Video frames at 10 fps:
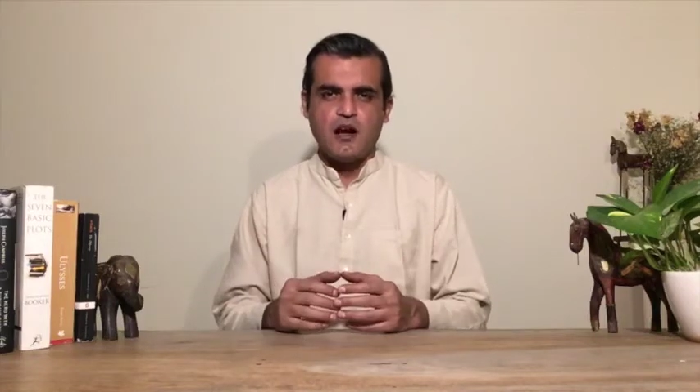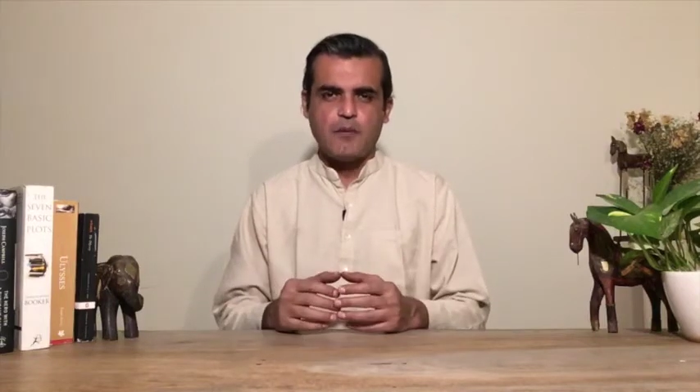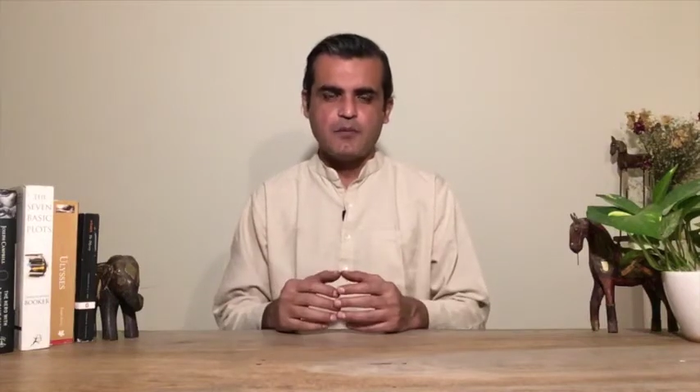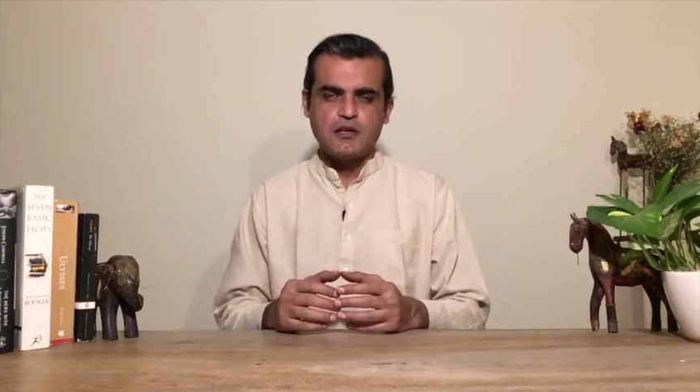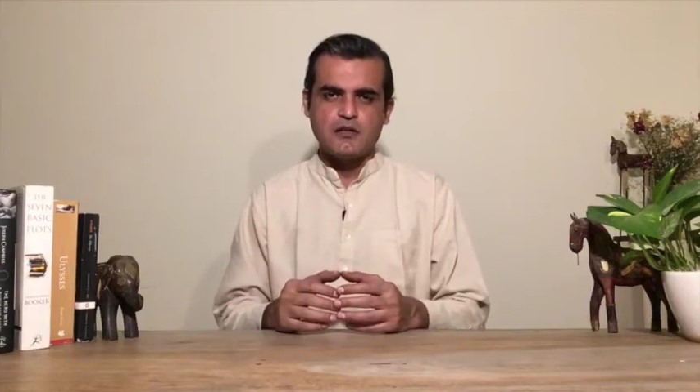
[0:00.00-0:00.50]

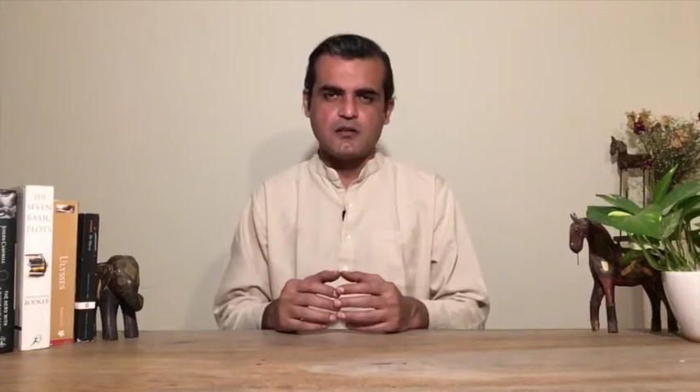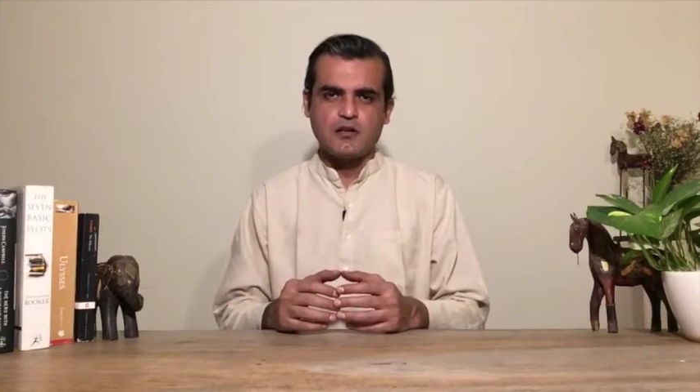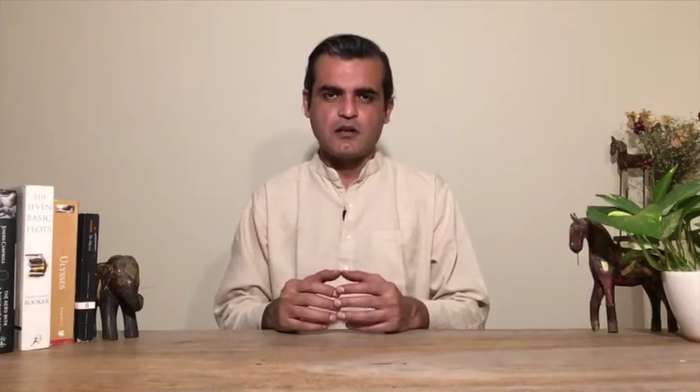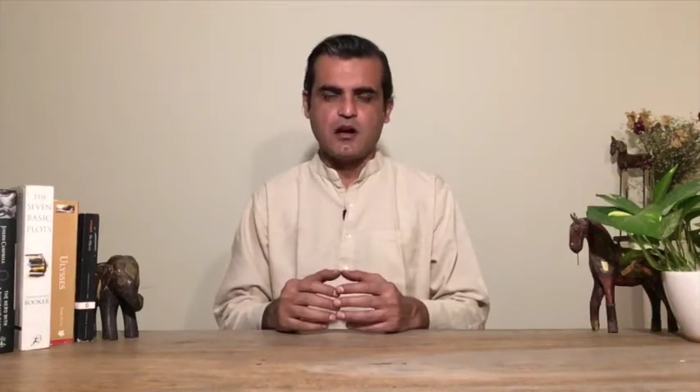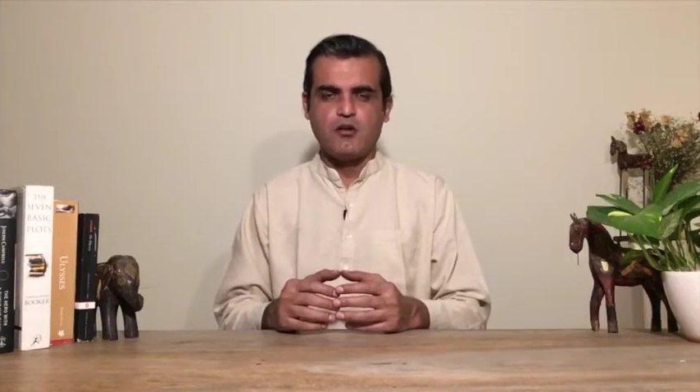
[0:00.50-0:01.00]
appears on
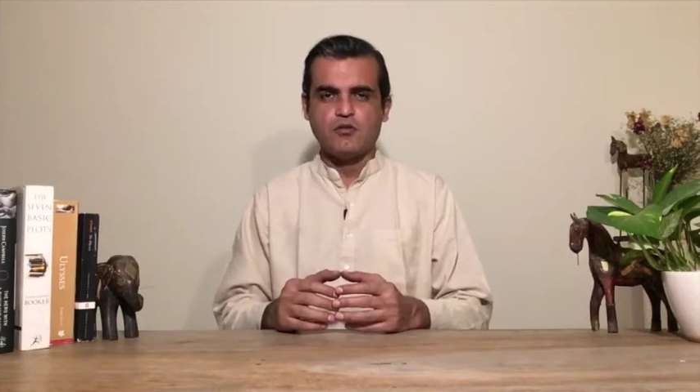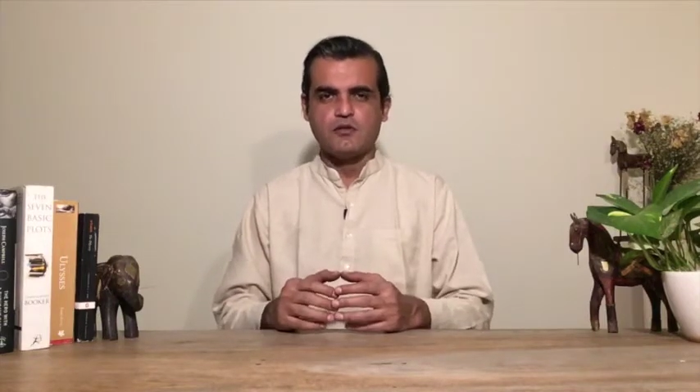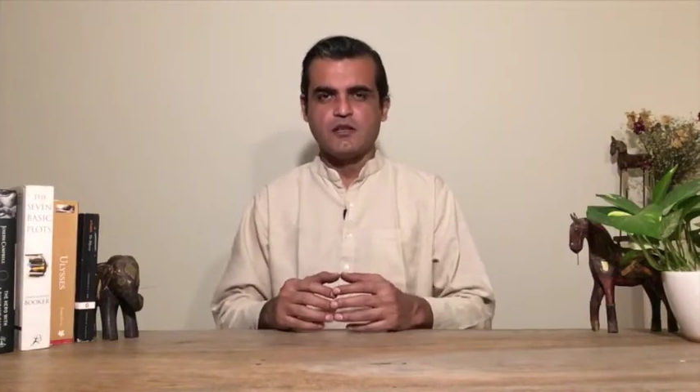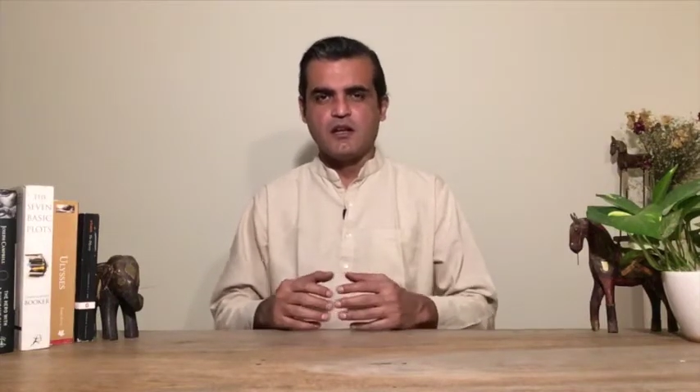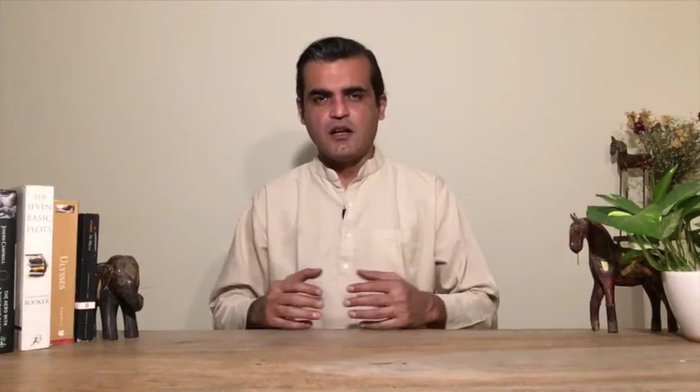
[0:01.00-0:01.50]
the
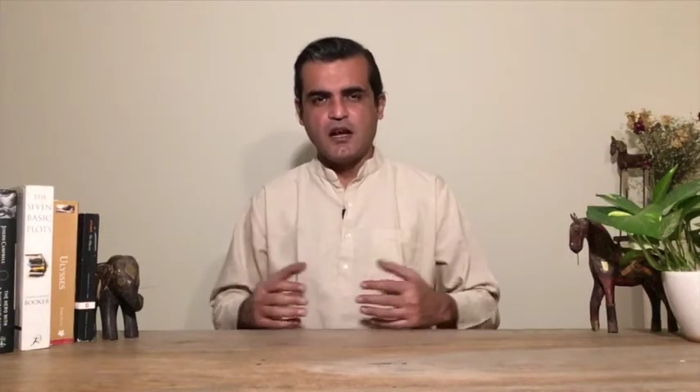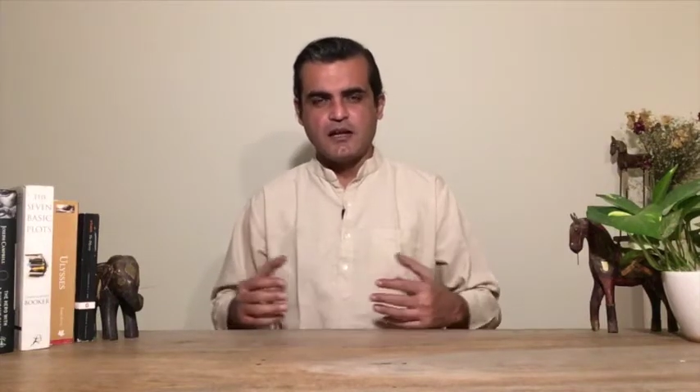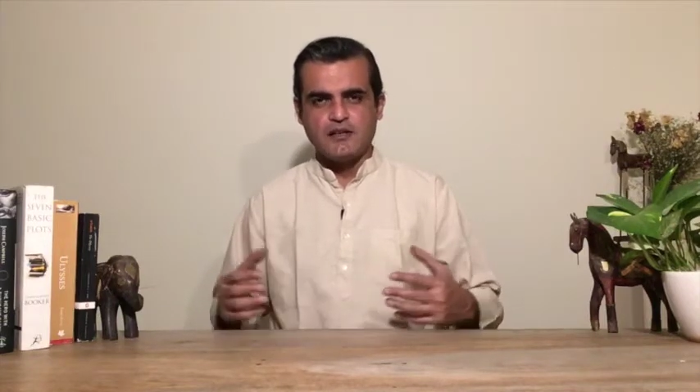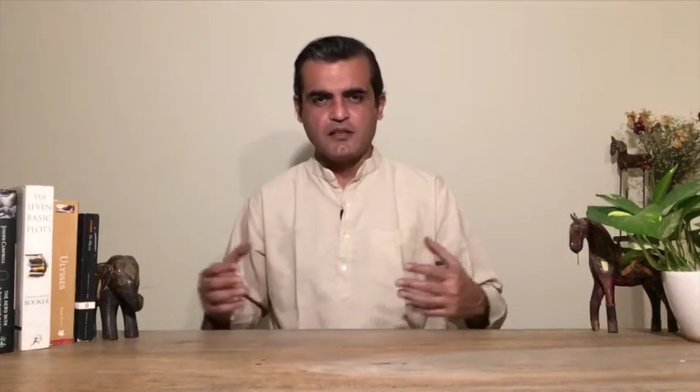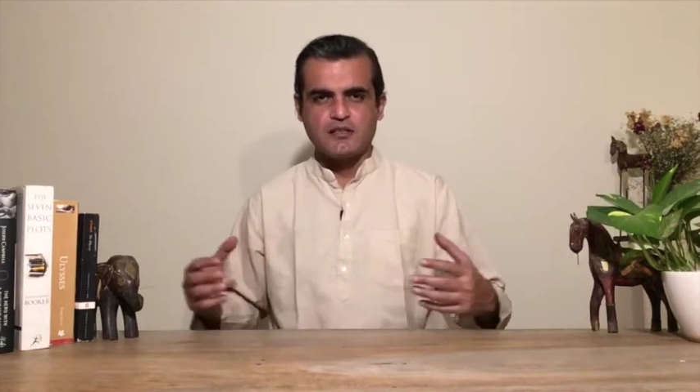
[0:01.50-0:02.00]
ground
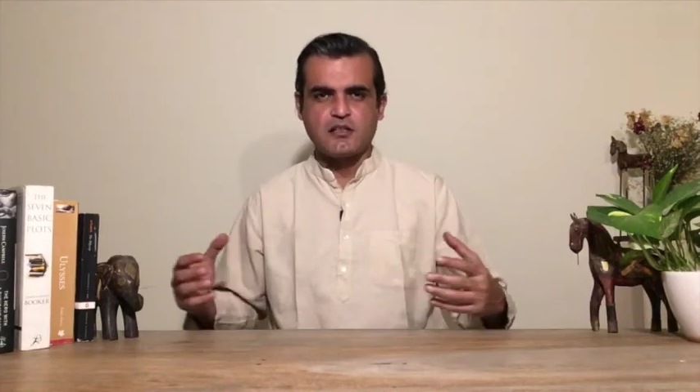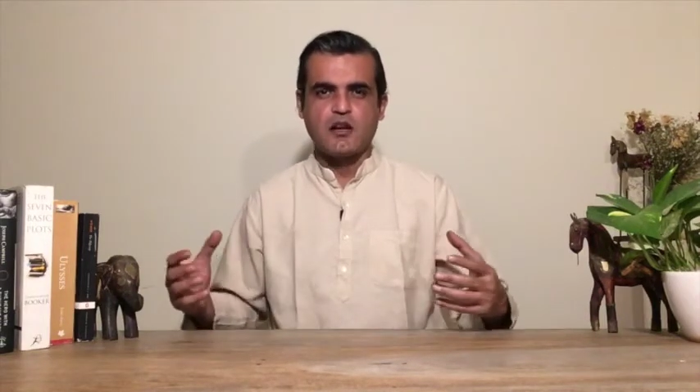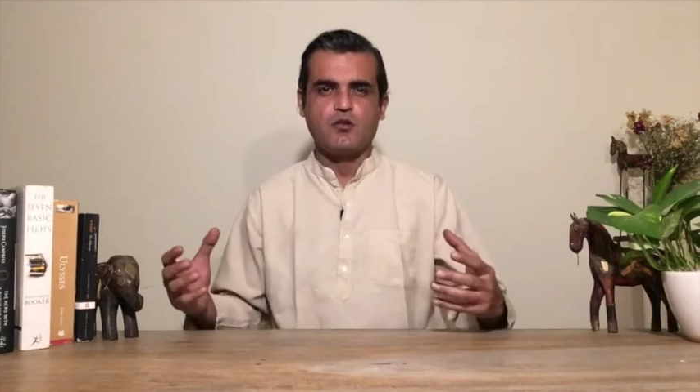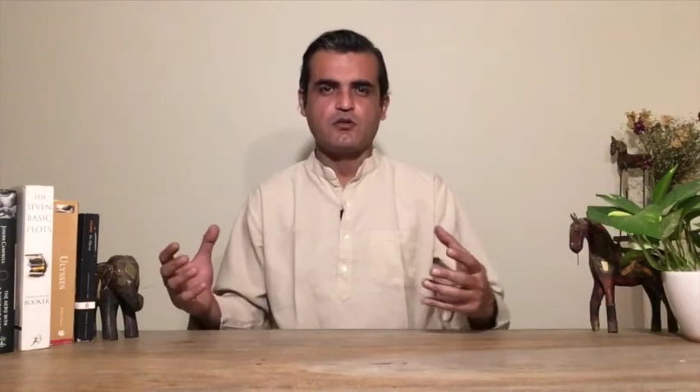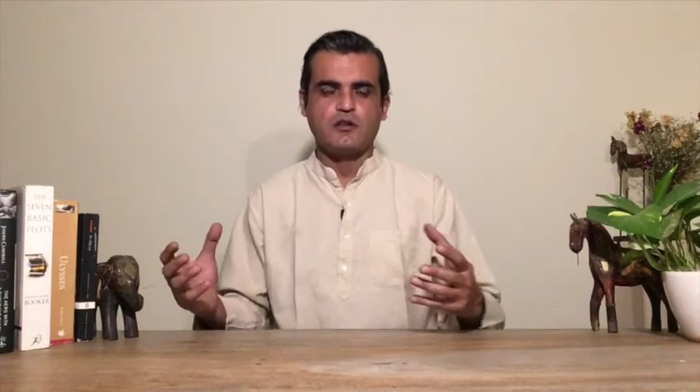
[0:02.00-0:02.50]
and they
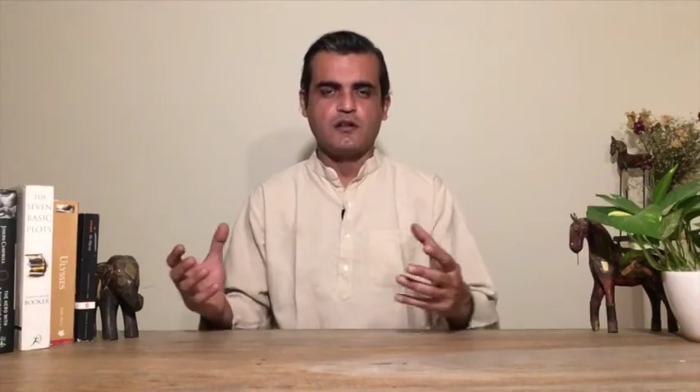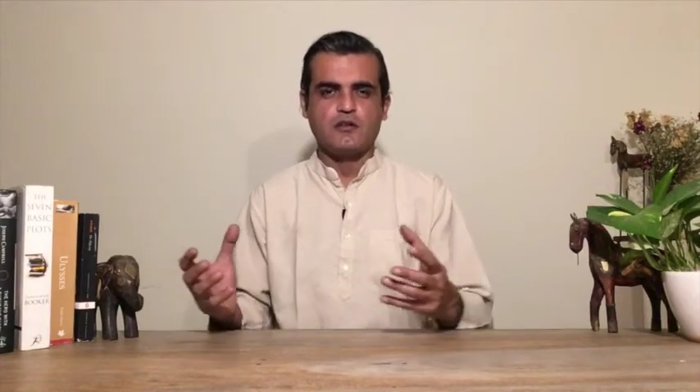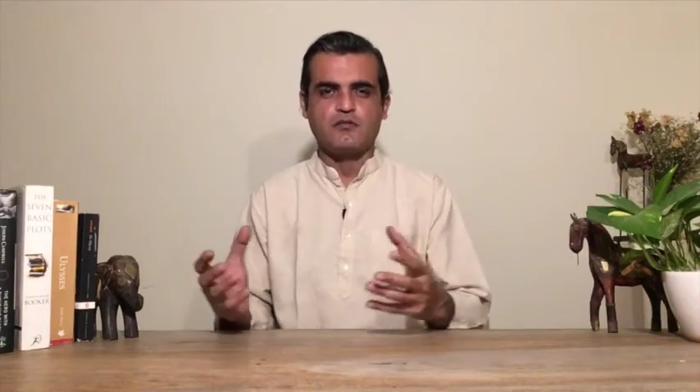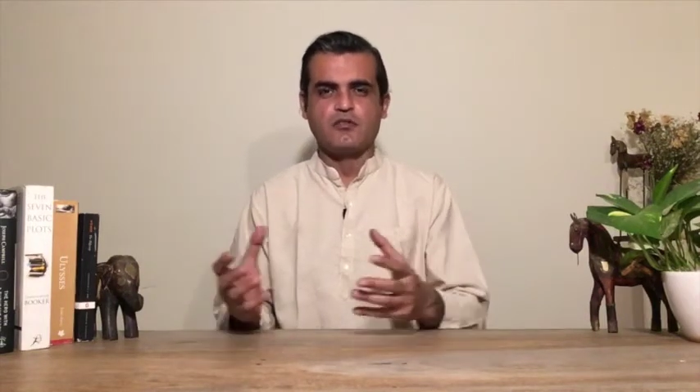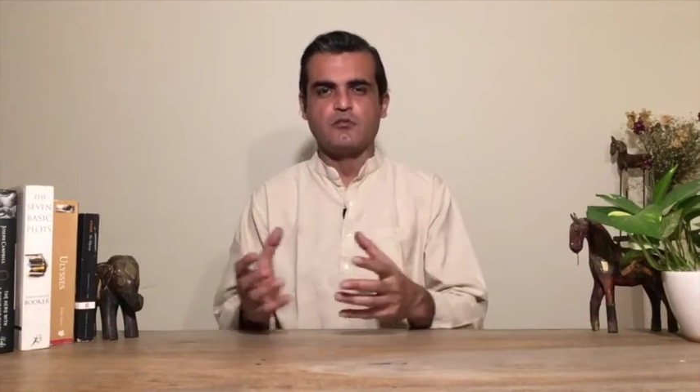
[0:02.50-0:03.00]
surround
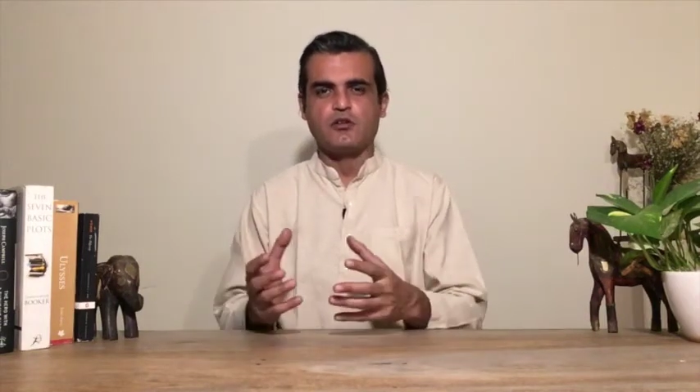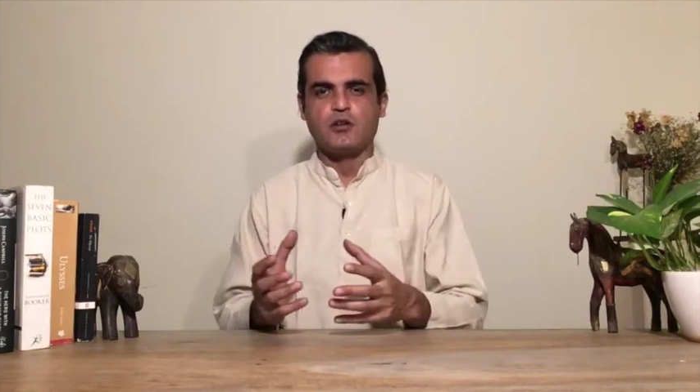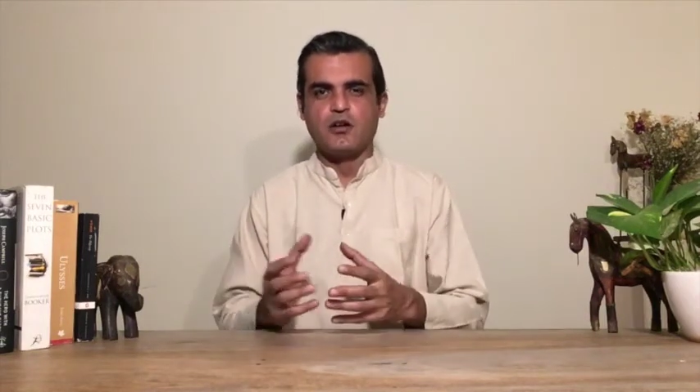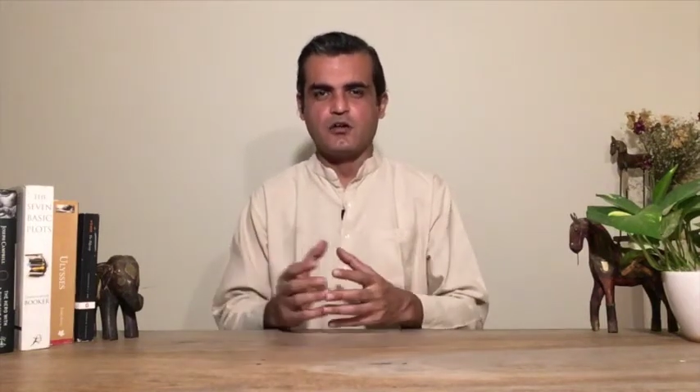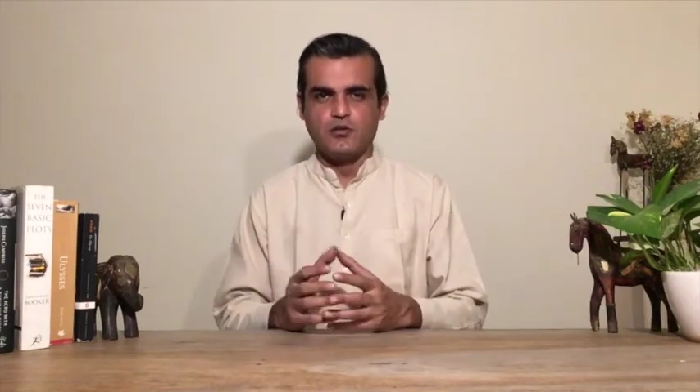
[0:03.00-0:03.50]
her from all
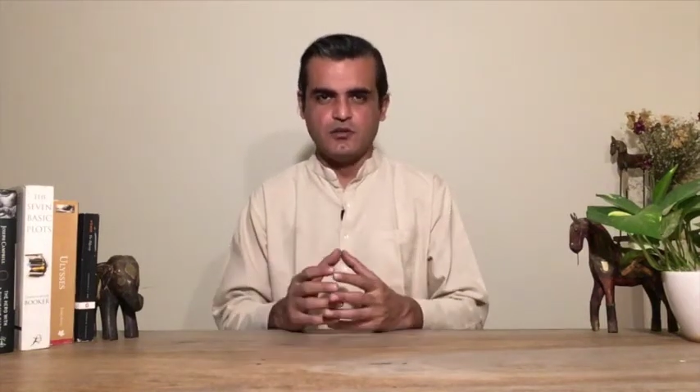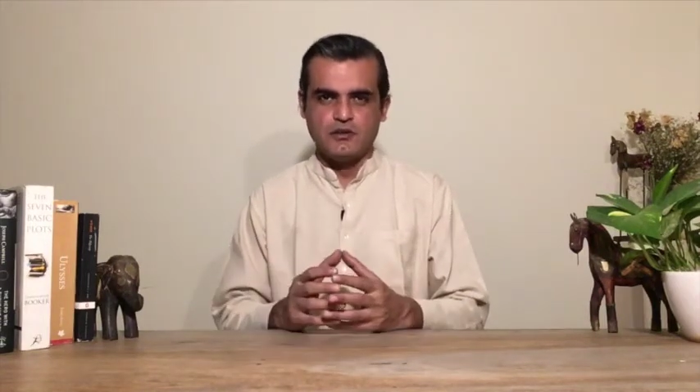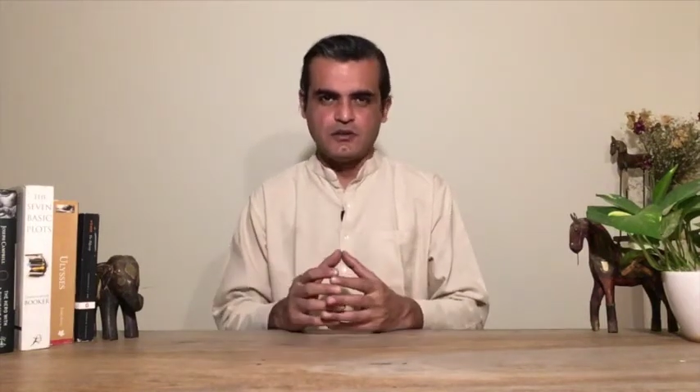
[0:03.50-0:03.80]
around.